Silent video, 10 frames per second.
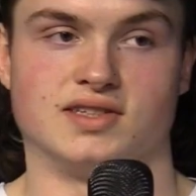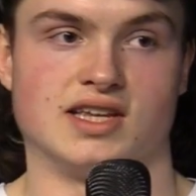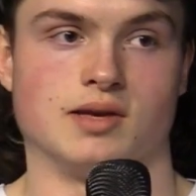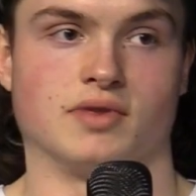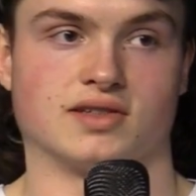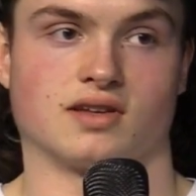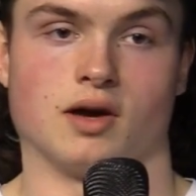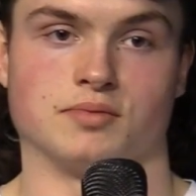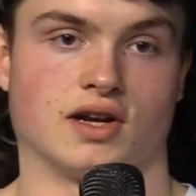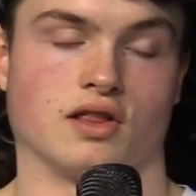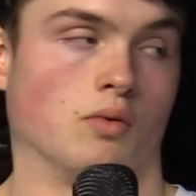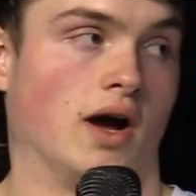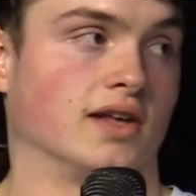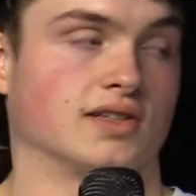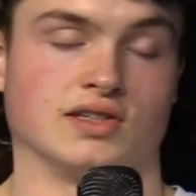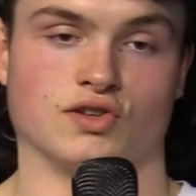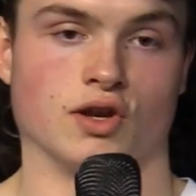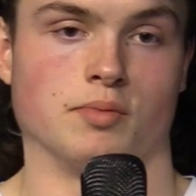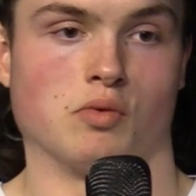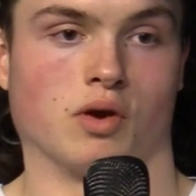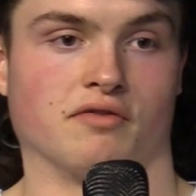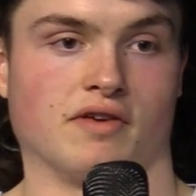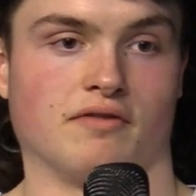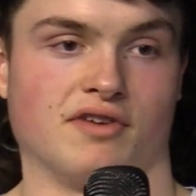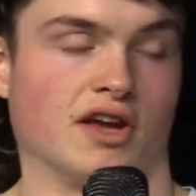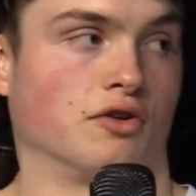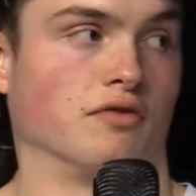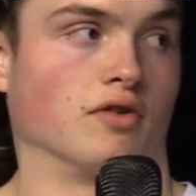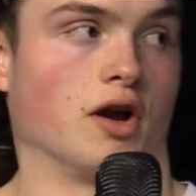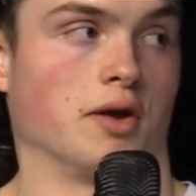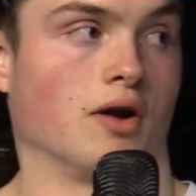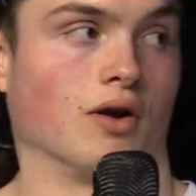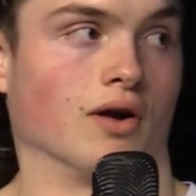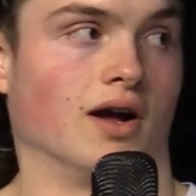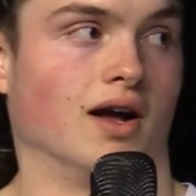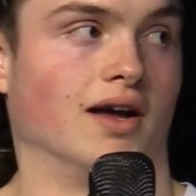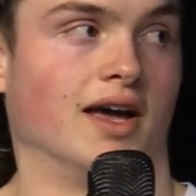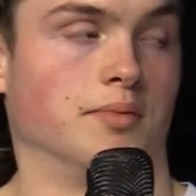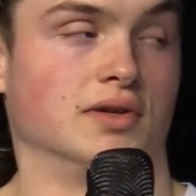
the team that comes out of the West is going to be one of Vancouver or, or uh,